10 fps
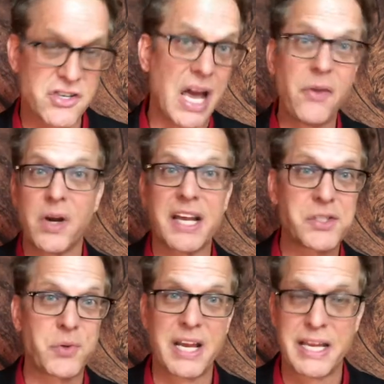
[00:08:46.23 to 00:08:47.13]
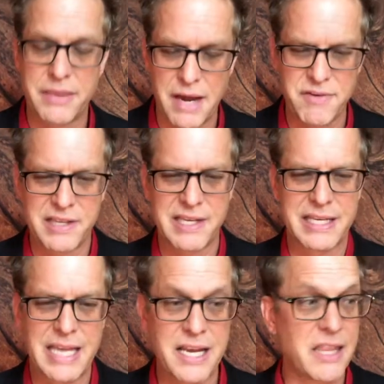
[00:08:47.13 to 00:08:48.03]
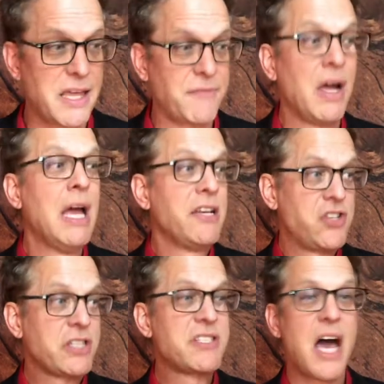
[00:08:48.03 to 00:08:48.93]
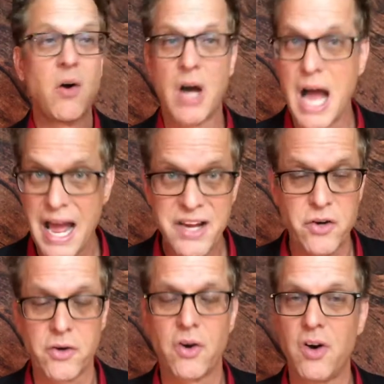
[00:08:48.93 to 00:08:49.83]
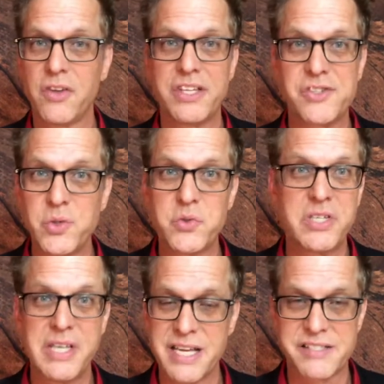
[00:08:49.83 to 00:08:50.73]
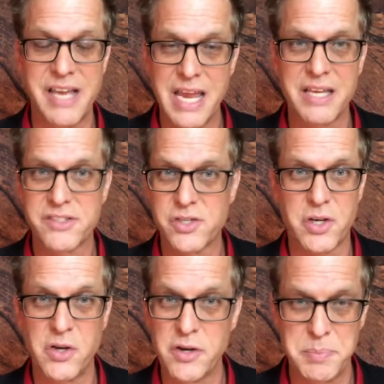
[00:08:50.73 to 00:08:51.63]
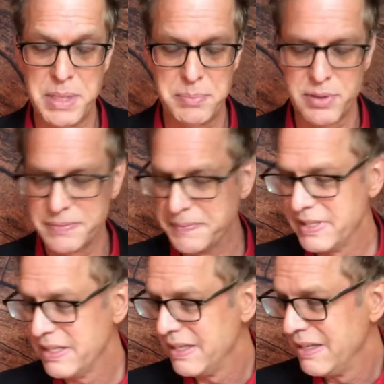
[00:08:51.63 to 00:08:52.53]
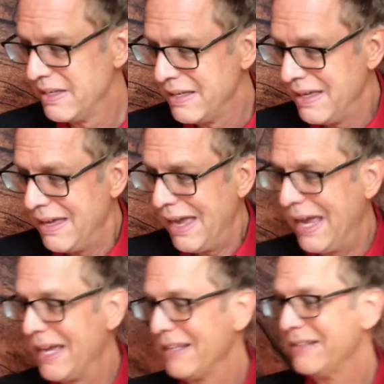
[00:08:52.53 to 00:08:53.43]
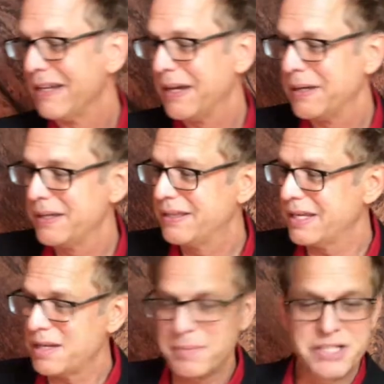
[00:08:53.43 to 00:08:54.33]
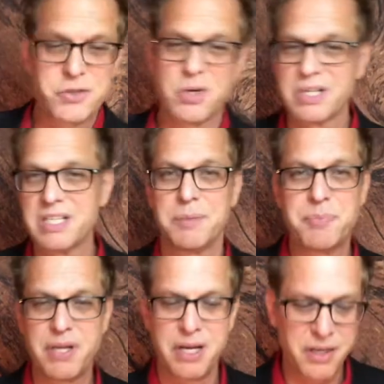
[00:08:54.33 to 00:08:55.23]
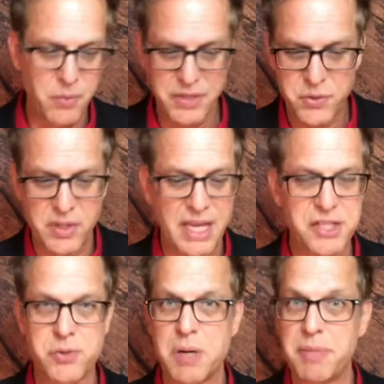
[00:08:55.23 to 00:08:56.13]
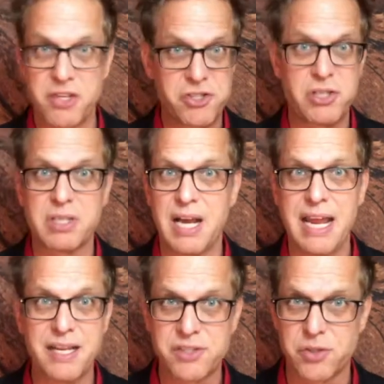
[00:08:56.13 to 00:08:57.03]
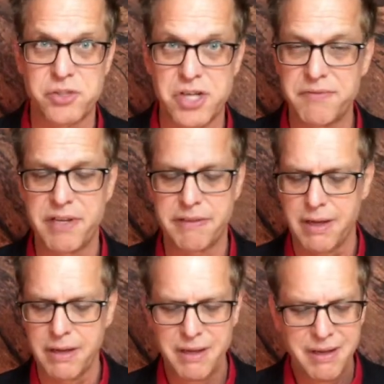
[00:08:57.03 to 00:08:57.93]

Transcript: Now they're x-raying everything again, and they've just now hired all these new TSA security people. And they got my trunk up there, and they went through the x-ray, but they're still going to hand search everything.